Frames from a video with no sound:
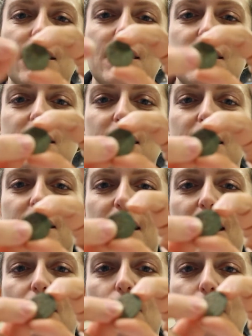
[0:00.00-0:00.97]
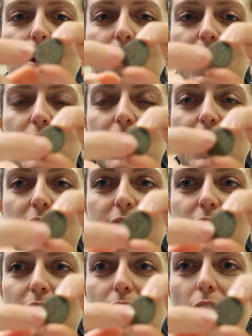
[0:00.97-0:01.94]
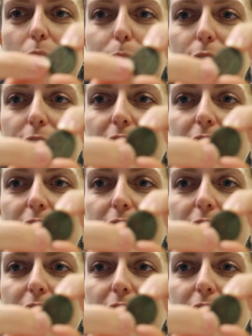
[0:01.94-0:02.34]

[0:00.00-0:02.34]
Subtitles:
You can see kind of that green that copper